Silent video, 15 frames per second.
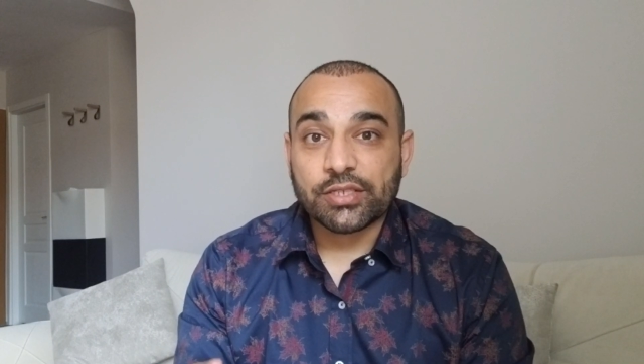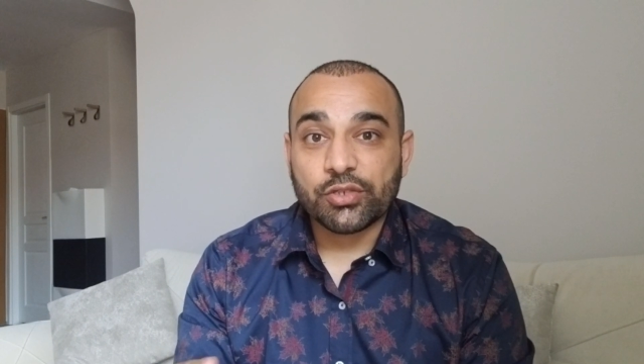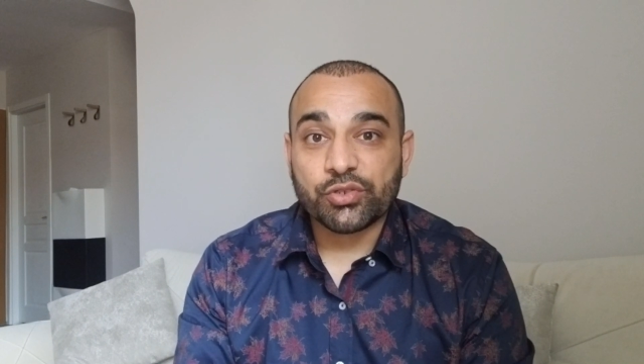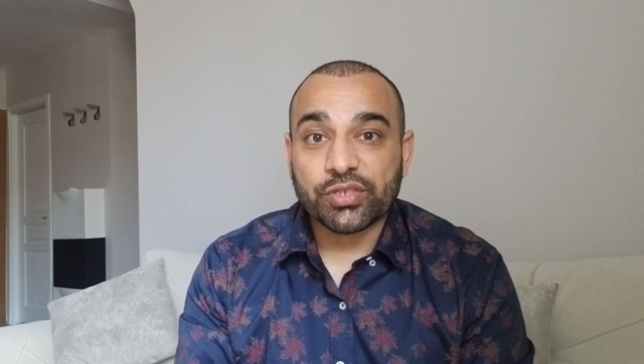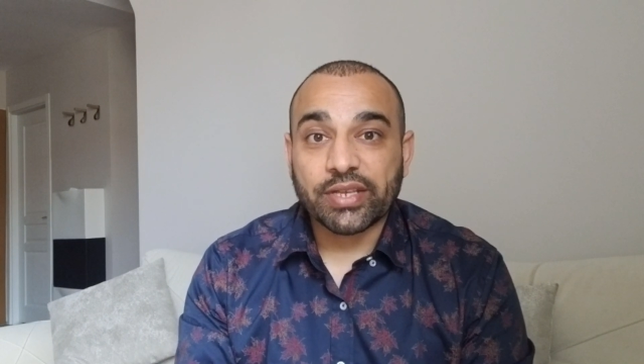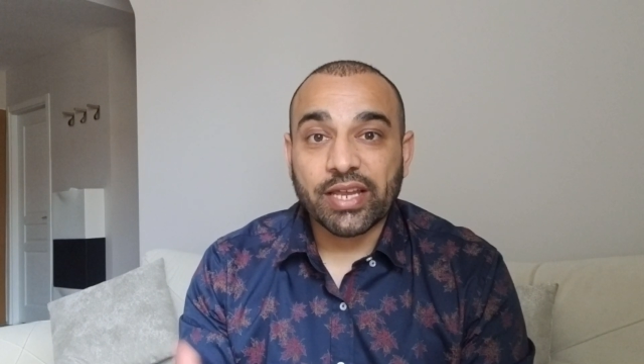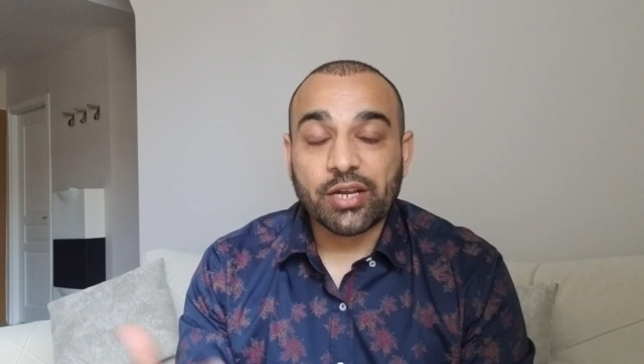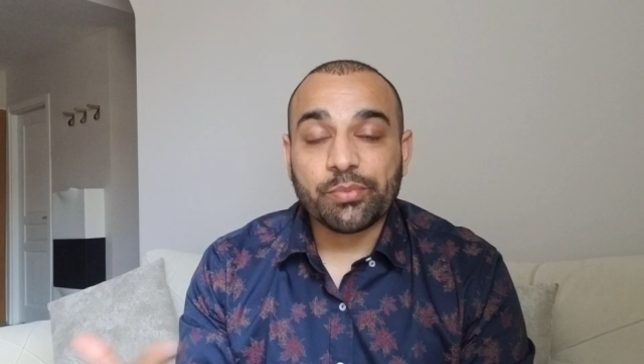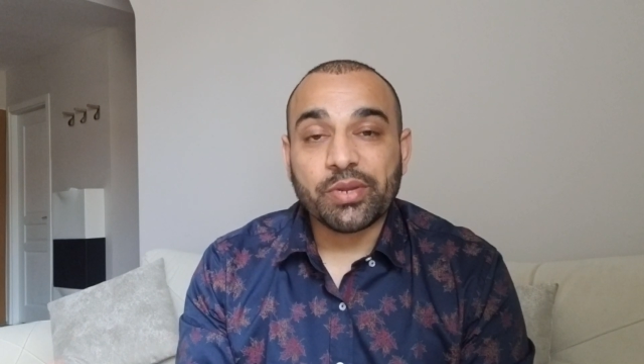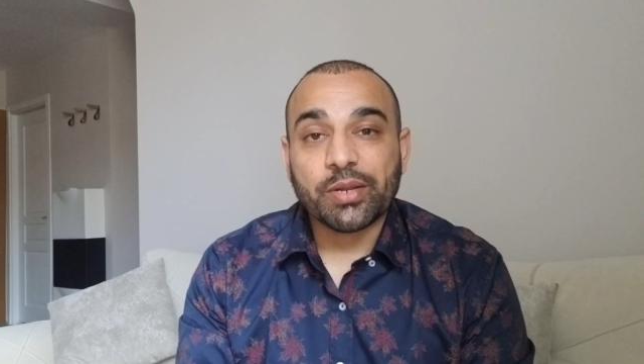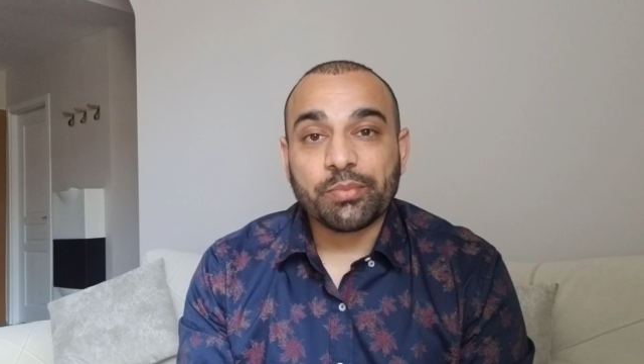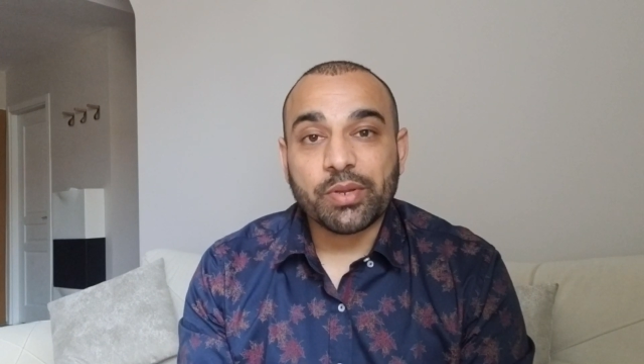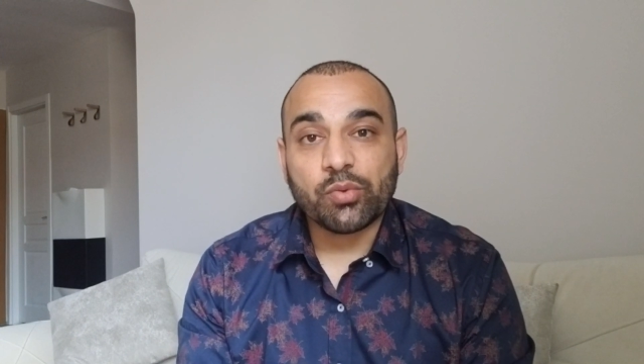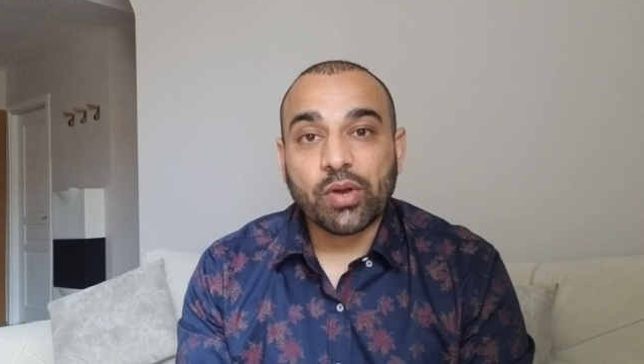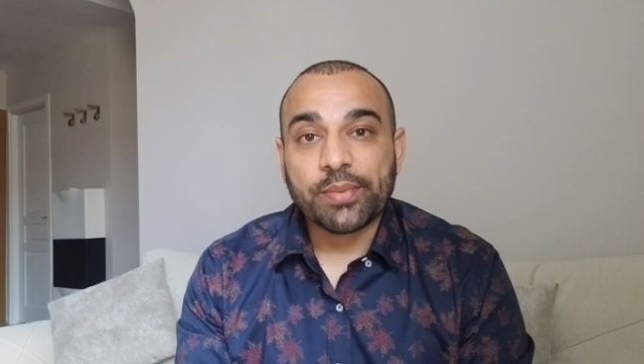using
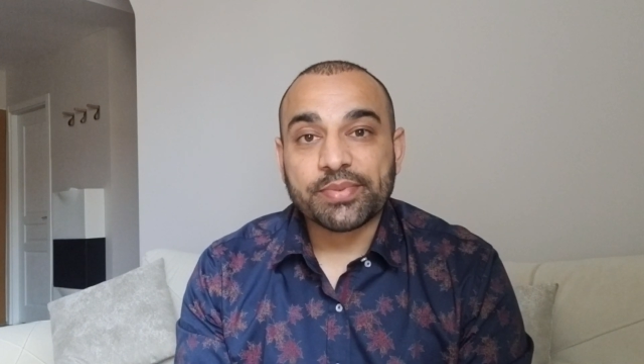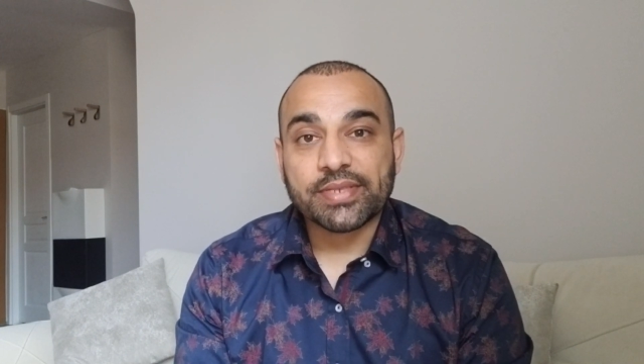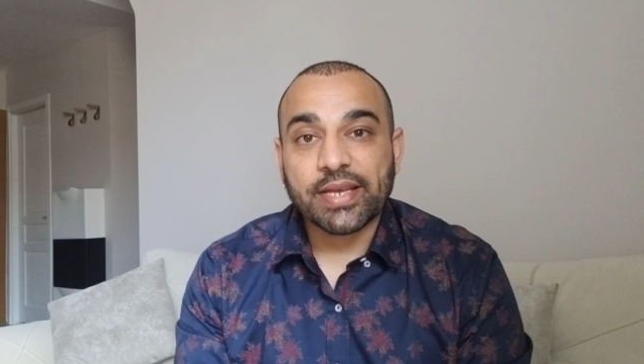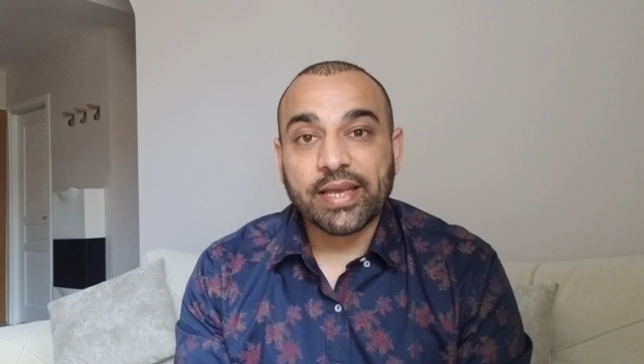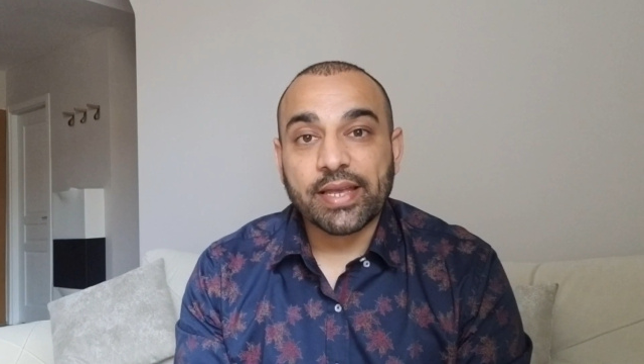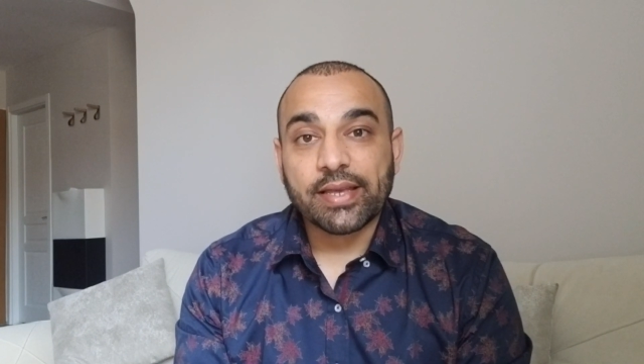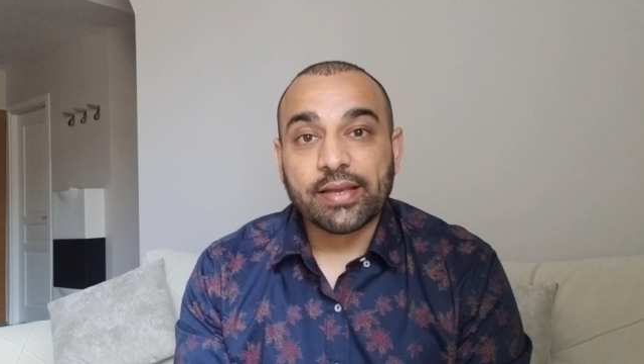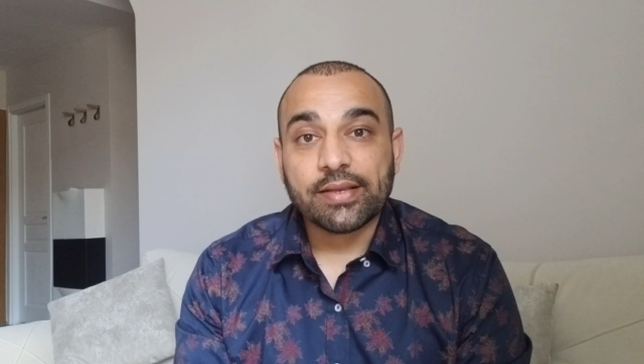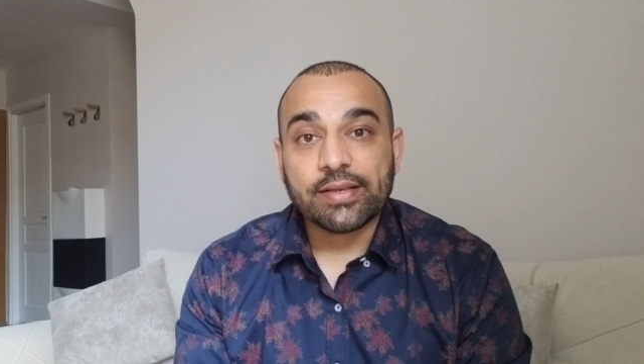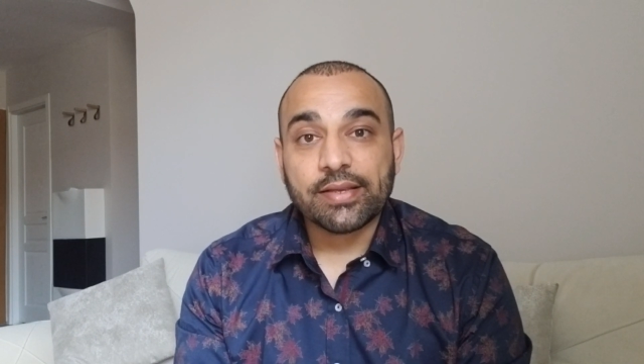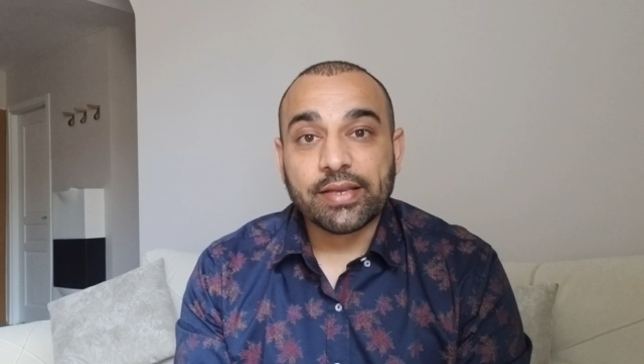Airbnb website,